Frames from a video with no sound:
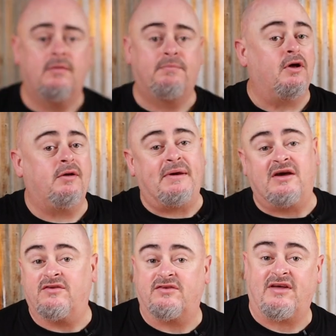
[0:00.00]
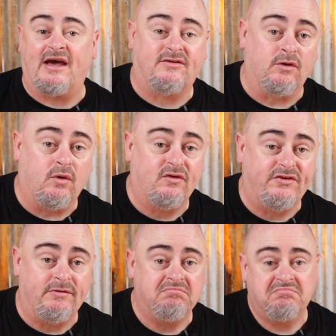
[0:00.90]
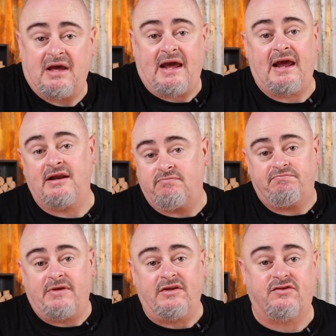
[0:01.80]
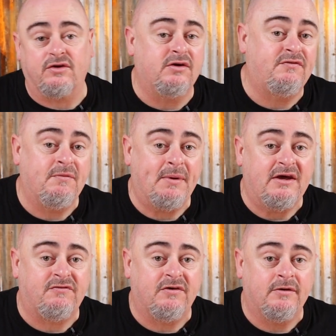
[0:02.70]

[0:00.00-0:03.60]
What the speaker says: purely because it tastes awesome and it's suited for beef.